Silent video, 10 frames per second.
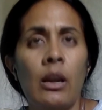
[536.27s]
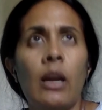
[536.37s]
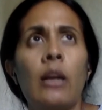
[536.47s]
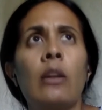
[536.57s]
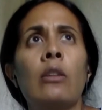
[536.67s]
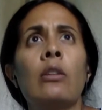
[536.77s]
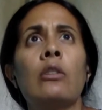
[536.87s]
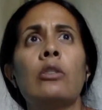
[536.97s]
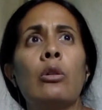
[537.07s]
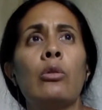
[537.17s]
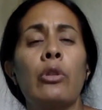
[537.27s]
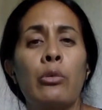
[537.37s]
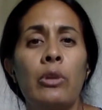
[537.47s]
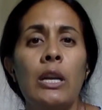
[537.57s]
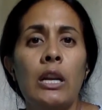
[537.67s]
And so
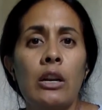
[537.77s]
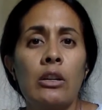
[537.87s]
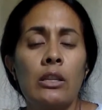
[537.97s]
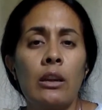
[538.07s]
3 years